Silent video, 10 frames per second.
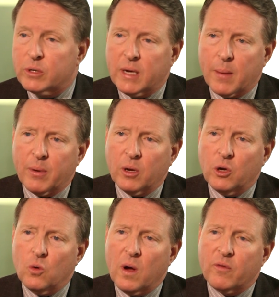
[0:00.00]
taping,
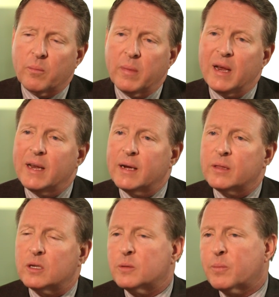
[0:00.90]
you have a meeting at
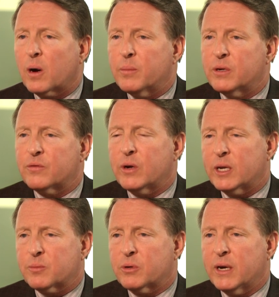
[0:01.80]
the Department of
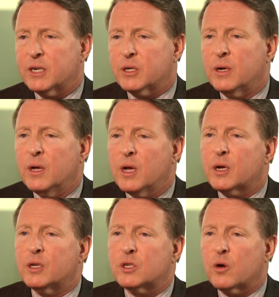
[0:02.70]
Transportation
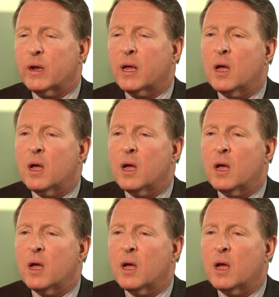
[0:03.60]
concerning